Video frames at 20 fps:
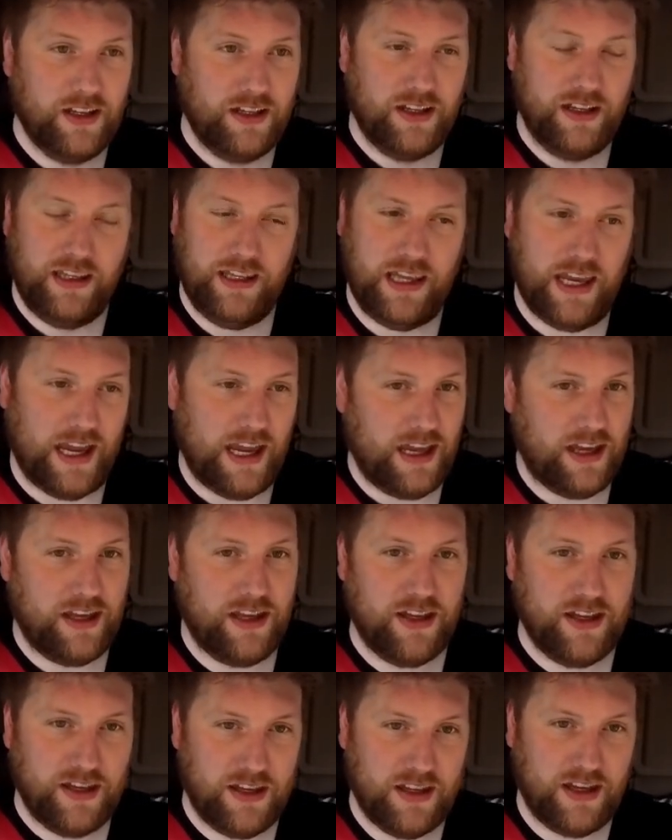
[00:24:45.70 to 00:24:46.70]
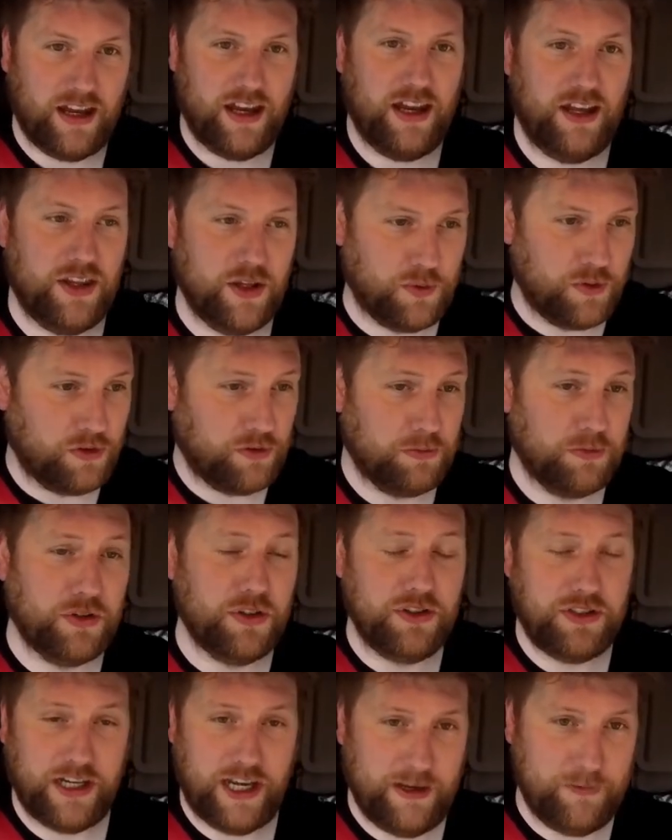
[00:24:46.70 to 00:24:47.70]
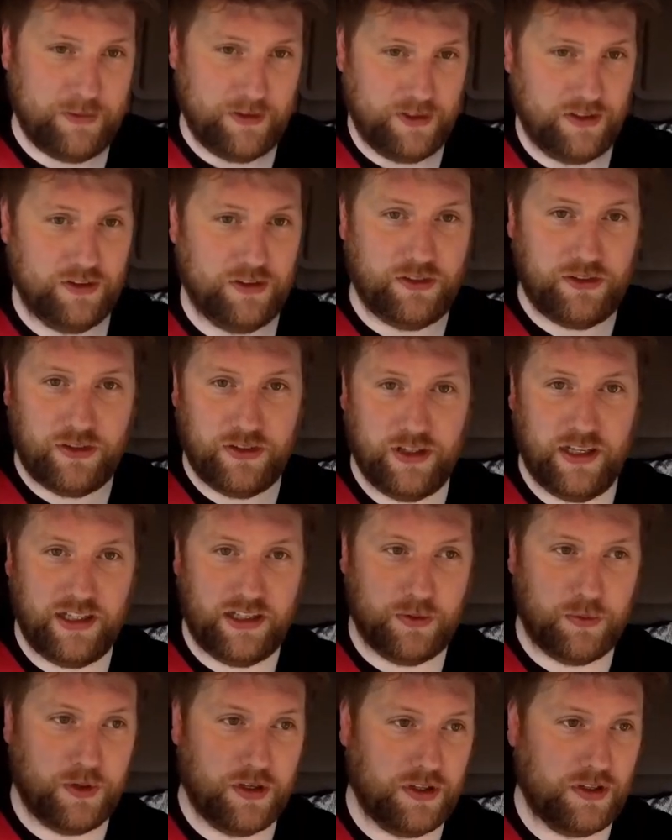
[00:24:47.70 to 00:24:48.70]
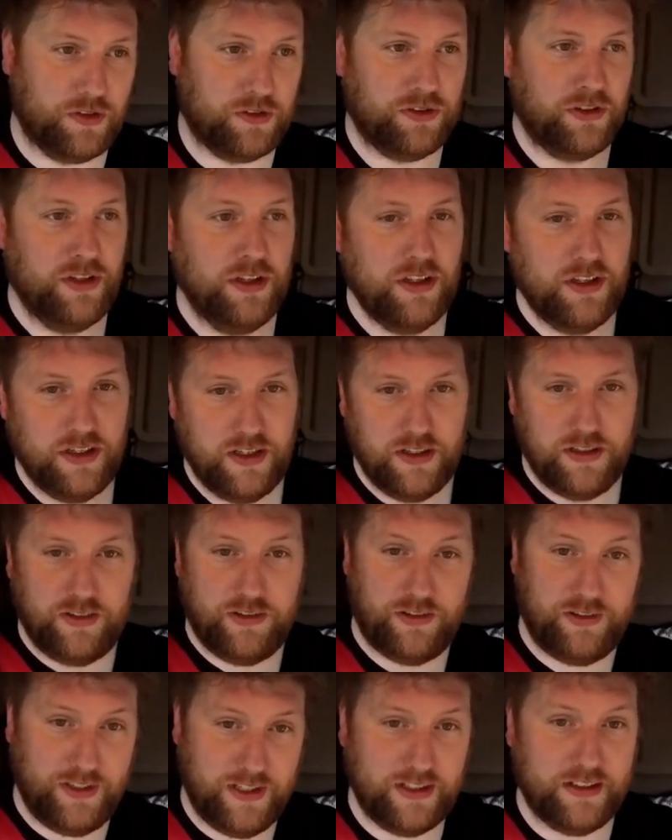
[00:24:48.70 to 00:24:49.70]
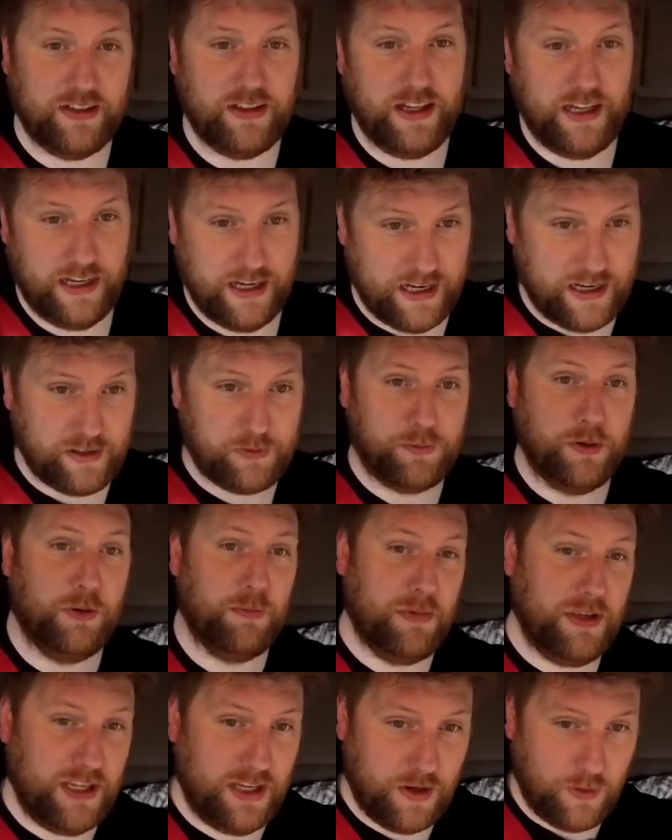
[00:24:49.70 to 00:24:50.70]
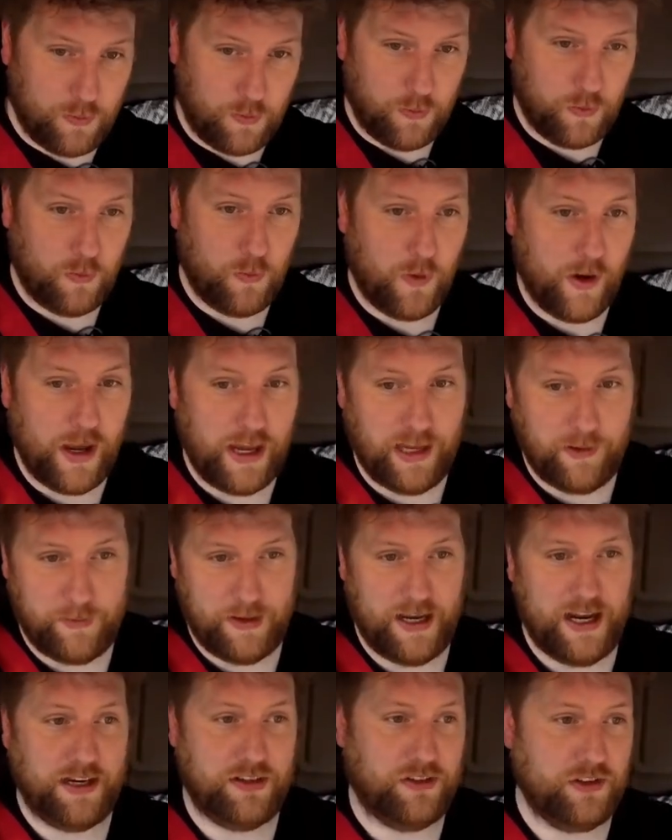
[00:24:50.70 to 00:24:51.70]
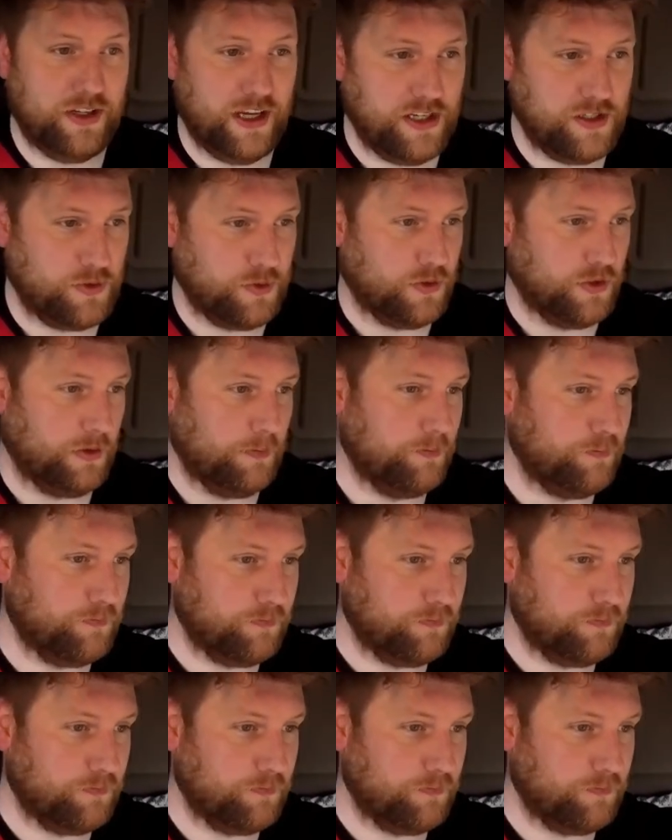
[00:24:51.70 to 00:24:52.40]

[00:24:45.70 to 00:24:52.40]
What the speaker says: yeah, there was much happiness in the world. Still, it has put me way behind schedule,